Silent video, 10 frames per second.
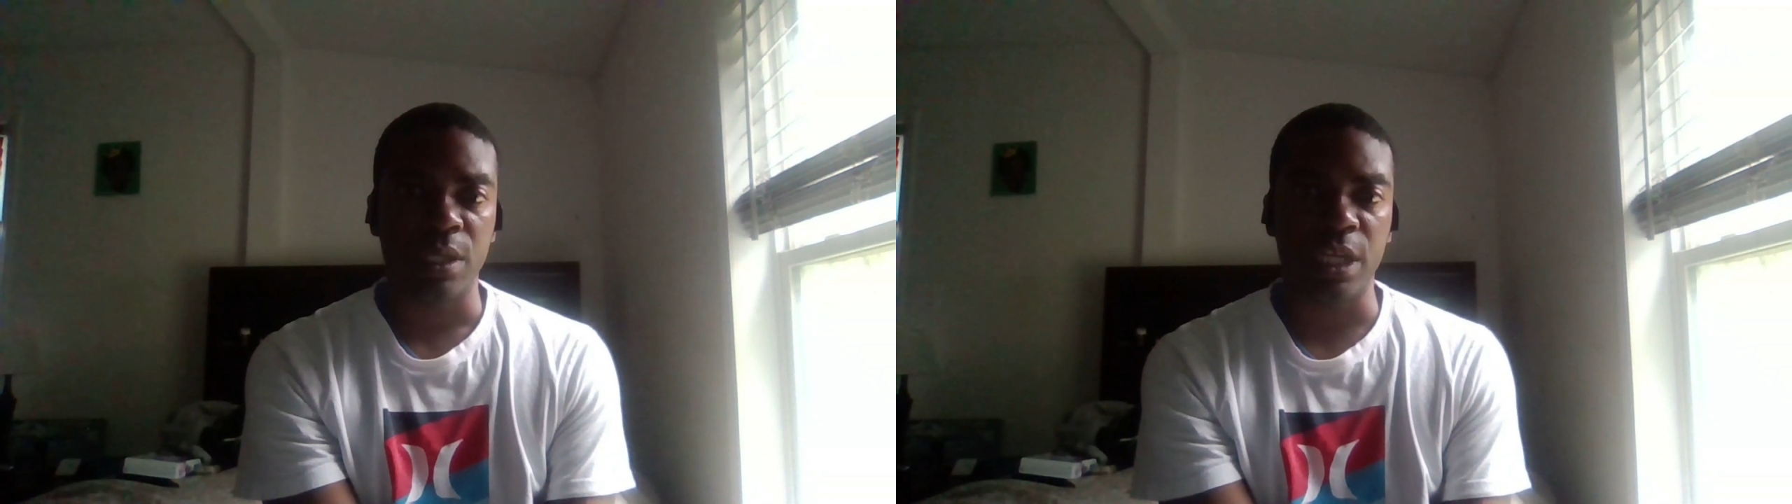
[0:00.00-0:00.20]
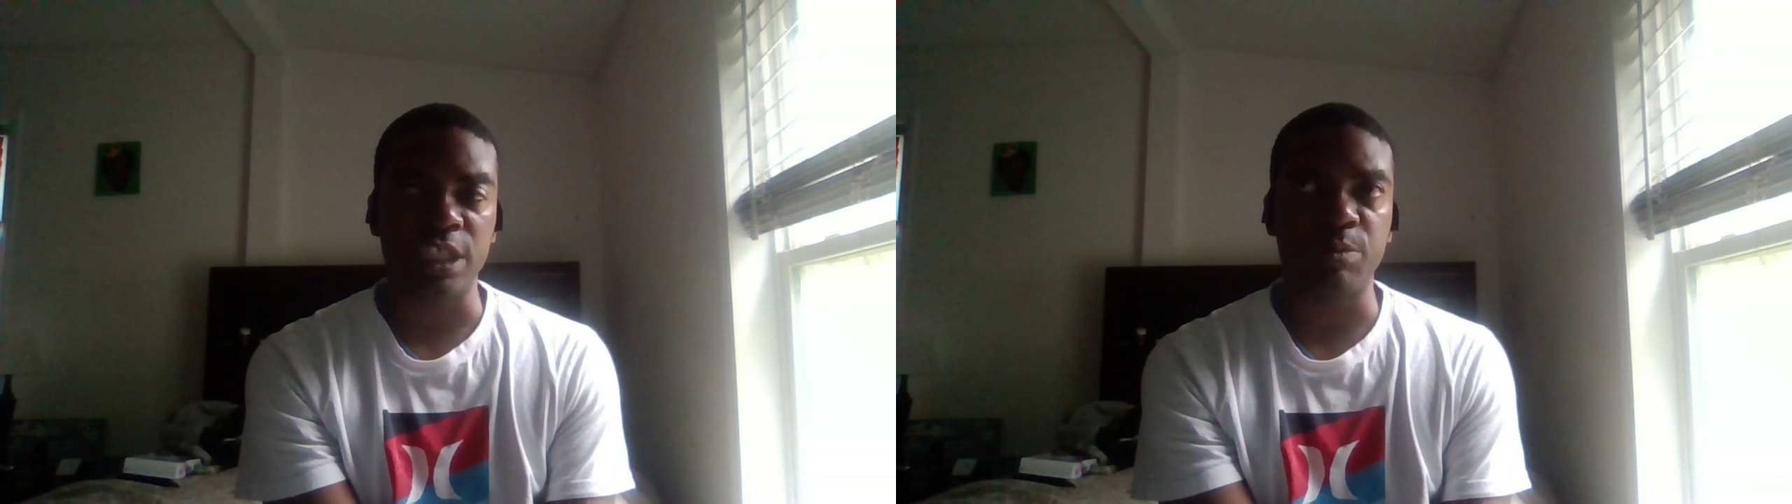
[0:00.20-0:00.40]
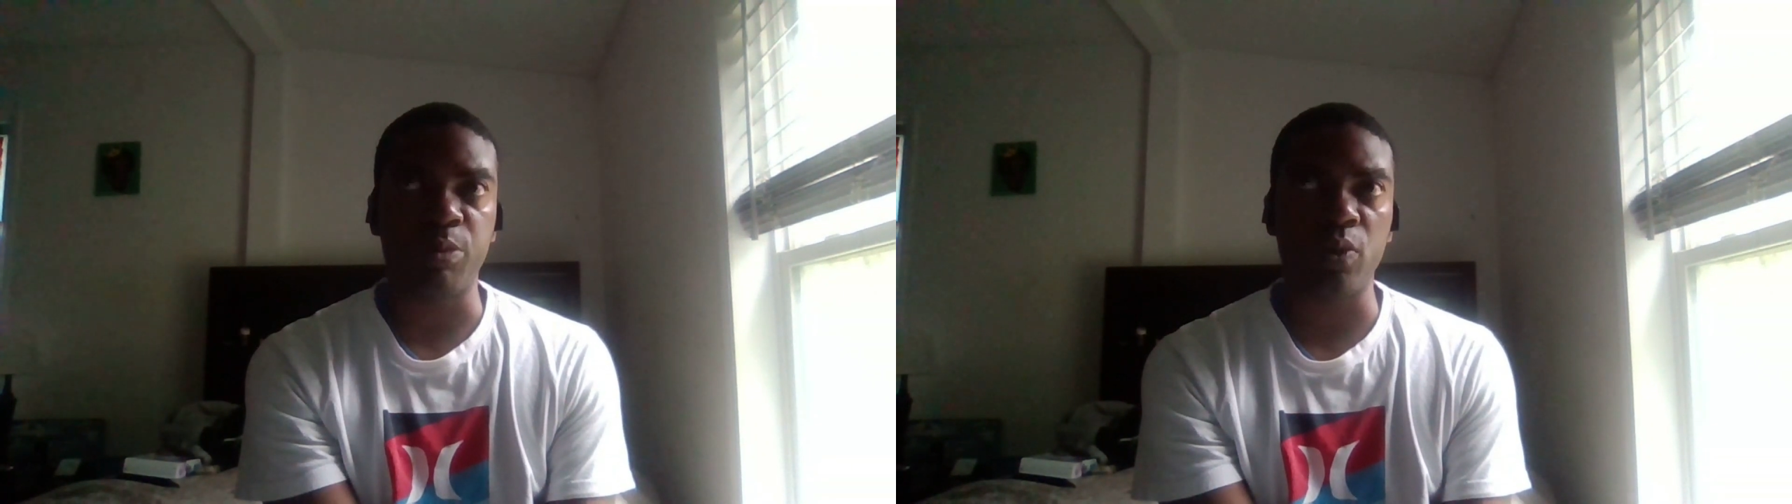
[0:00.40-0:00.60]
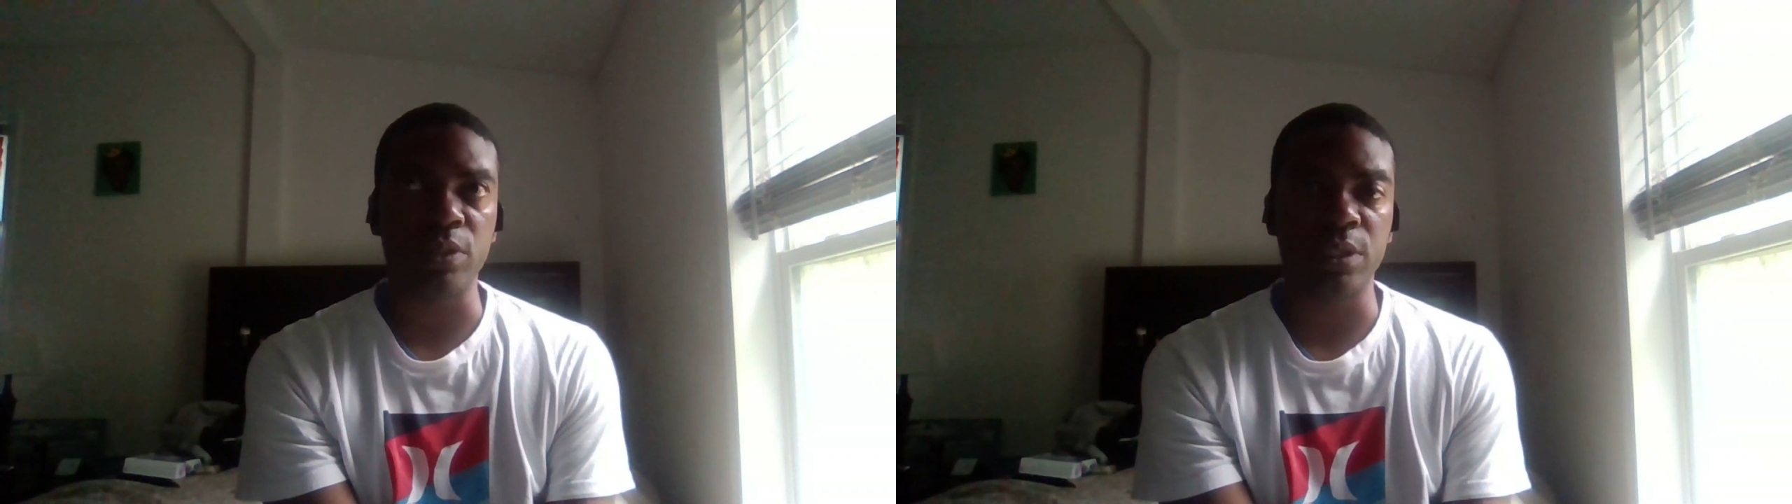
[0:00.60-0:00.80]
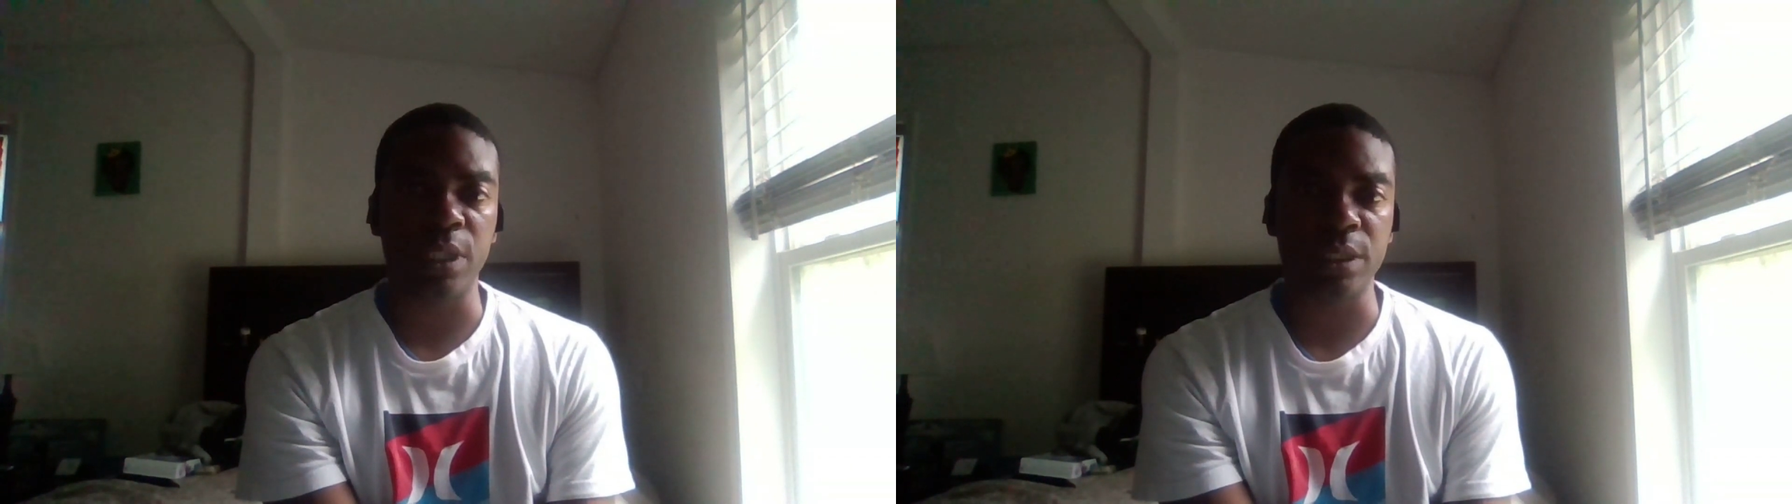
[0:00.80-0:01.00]

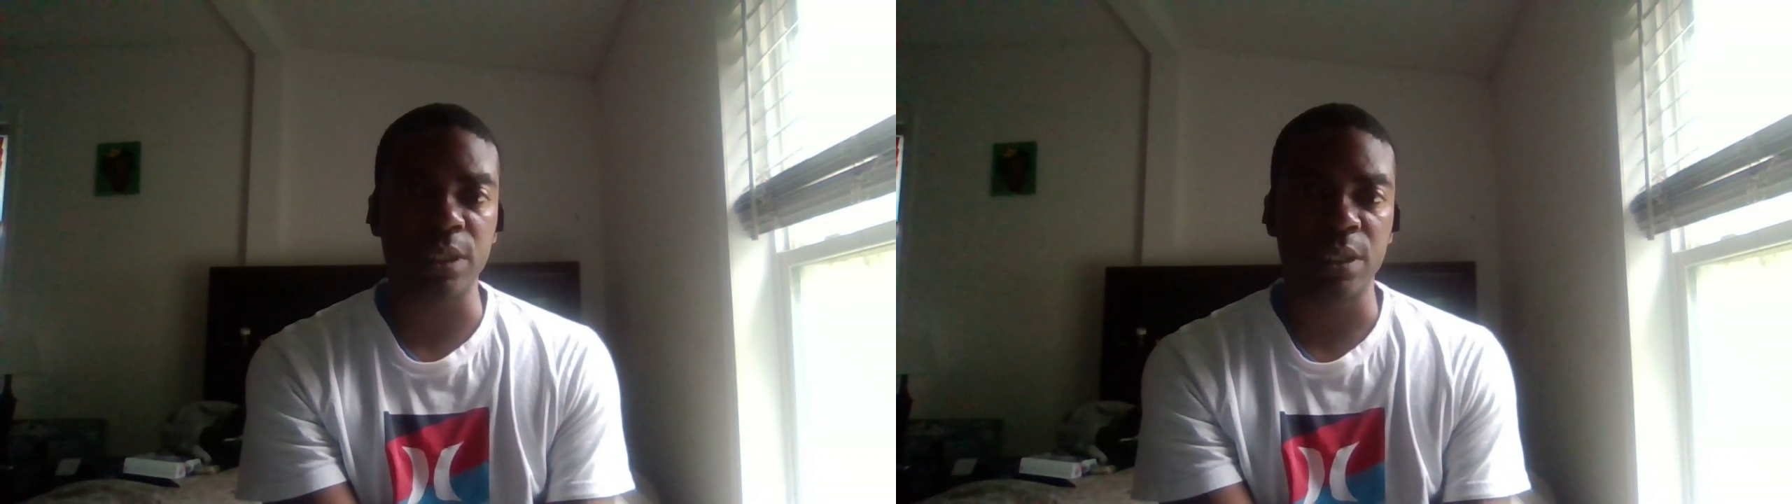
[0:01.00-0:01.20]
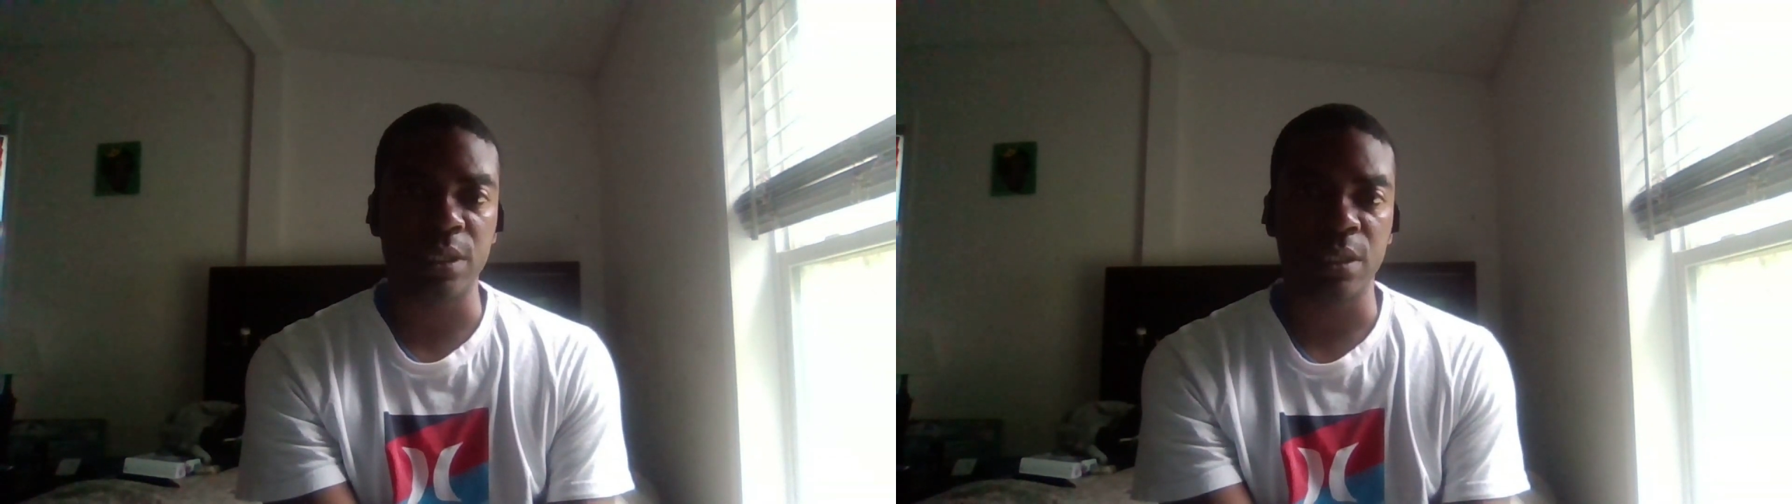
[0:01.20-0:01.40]
explosiveness.